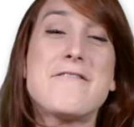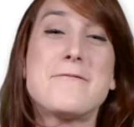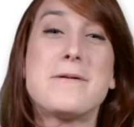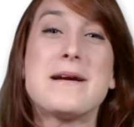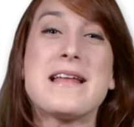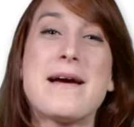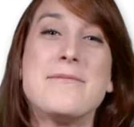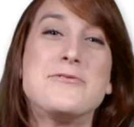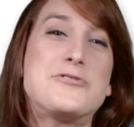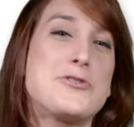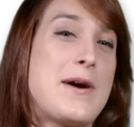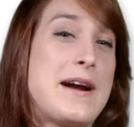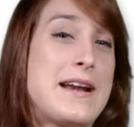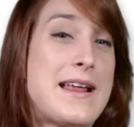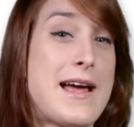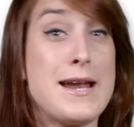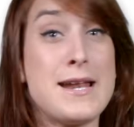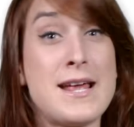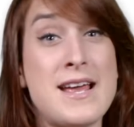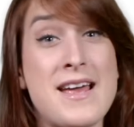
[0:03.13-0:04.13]
everybody, I'm
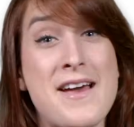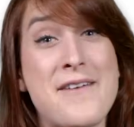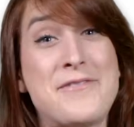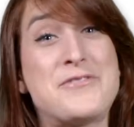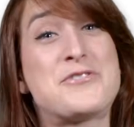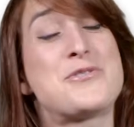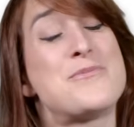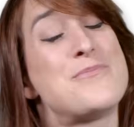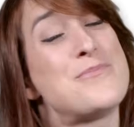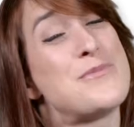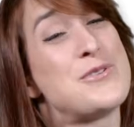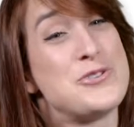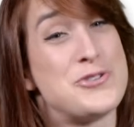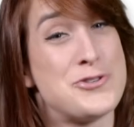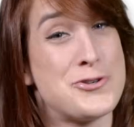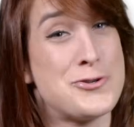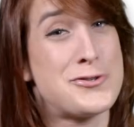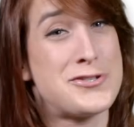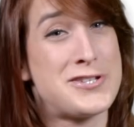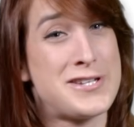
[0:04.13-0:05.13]
Joanna, and I have some
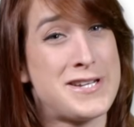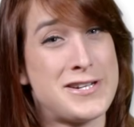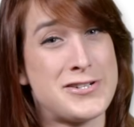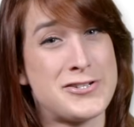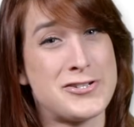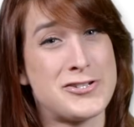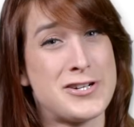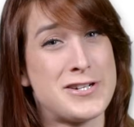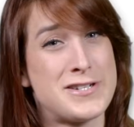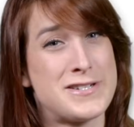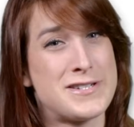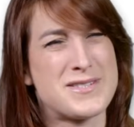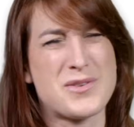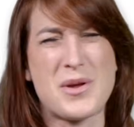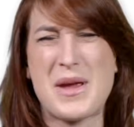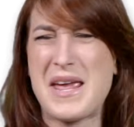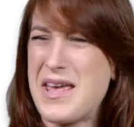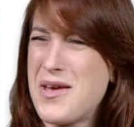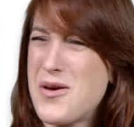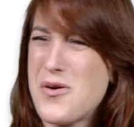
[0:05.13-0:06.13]
juicy shit. Just,
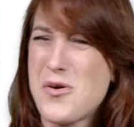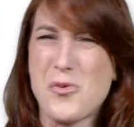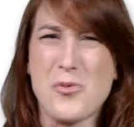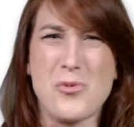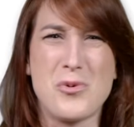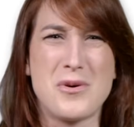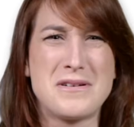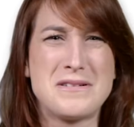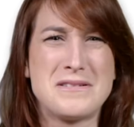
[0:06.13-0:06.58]
ew.